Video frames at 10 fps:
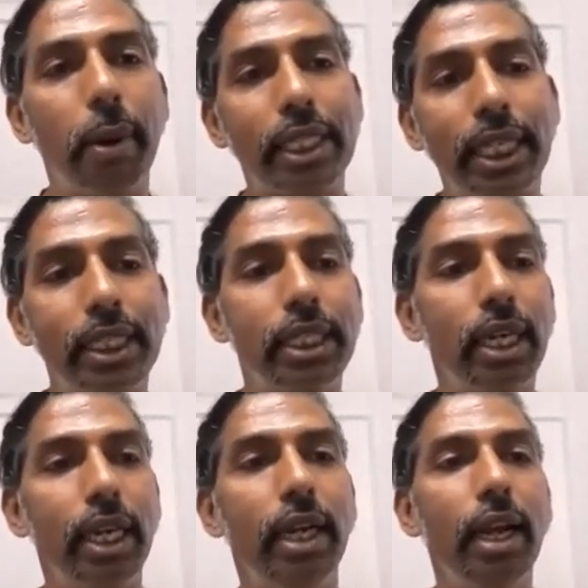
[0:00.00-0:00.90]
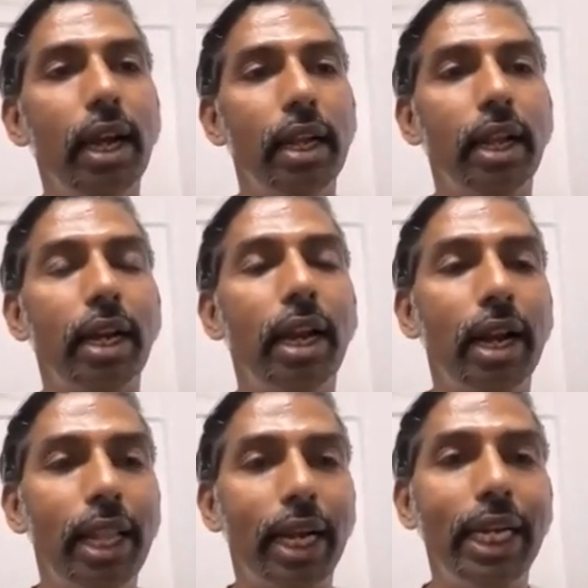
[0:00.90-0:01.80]
So they have essentially,
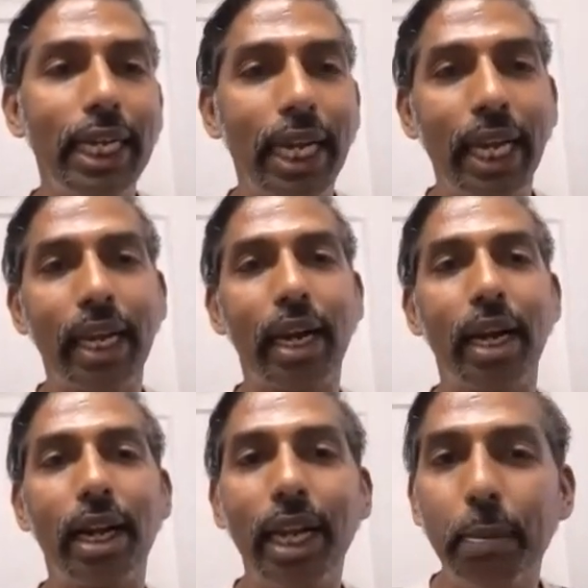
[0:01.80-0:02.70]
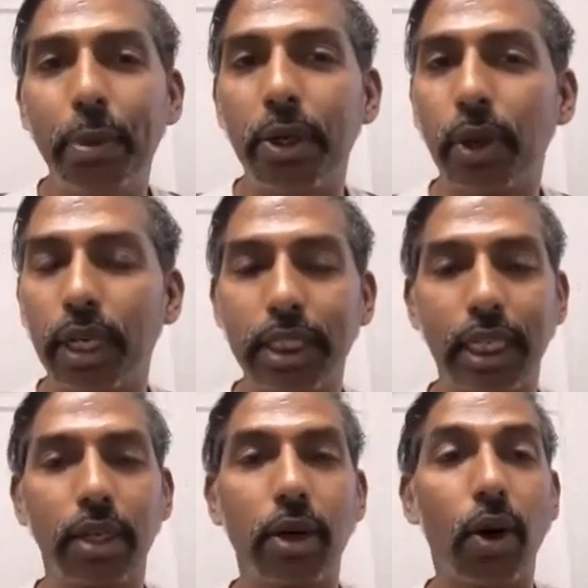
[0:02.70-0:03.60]
they're digging in a little deeper
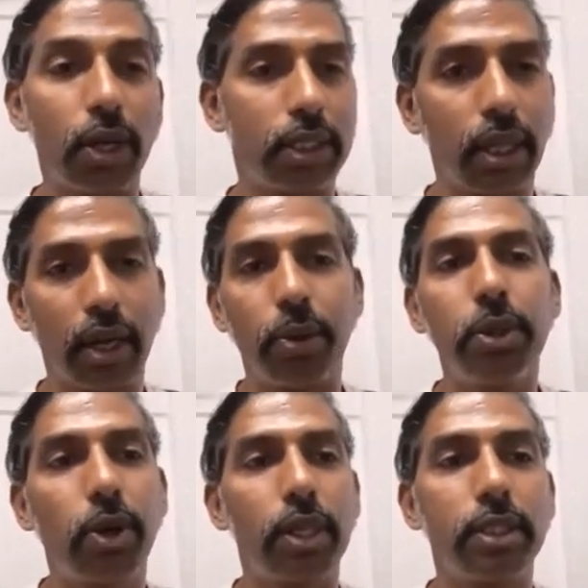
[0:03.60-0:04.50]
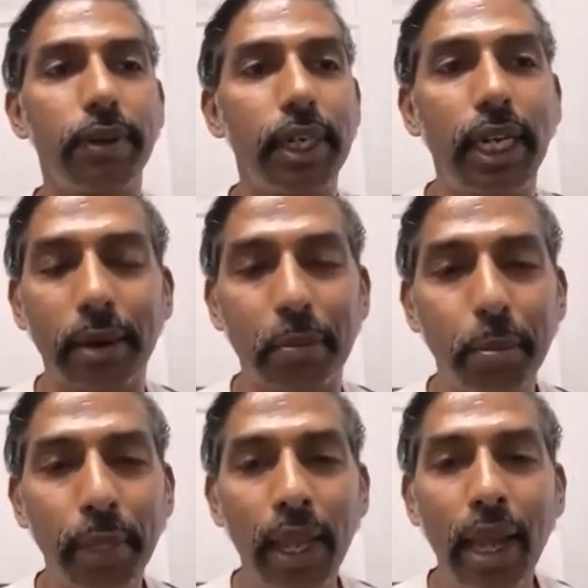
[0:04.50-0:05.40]
to understand the cause, the root cause over
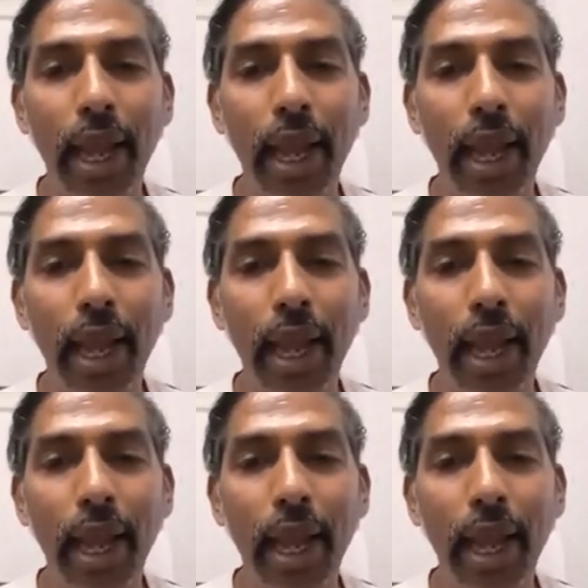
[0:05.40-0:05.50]
here.